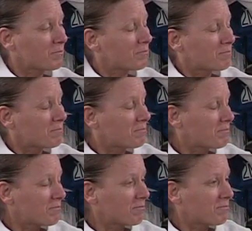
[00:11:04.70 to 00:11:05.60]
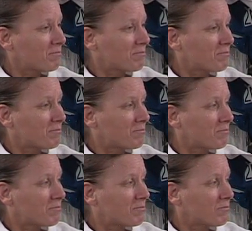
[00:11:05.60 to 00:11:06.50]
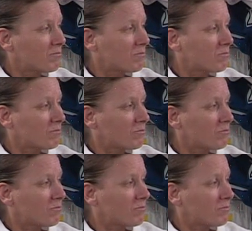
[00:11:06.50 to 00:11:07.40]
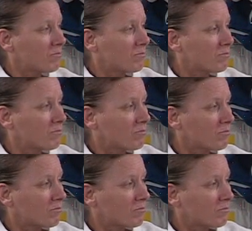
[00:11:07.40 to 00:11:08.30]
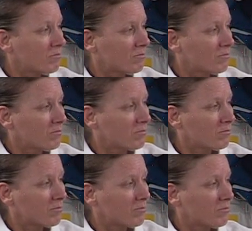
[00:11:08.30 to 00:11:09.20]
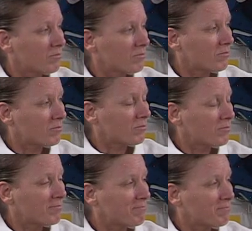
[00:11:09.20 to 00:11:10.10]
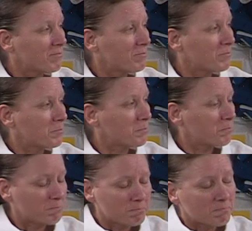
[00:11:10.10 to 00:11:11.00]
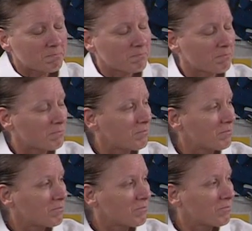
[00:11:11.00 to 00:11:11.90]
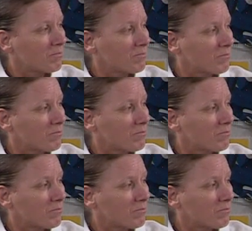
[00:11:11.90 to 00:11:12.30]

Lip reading: (not speaking)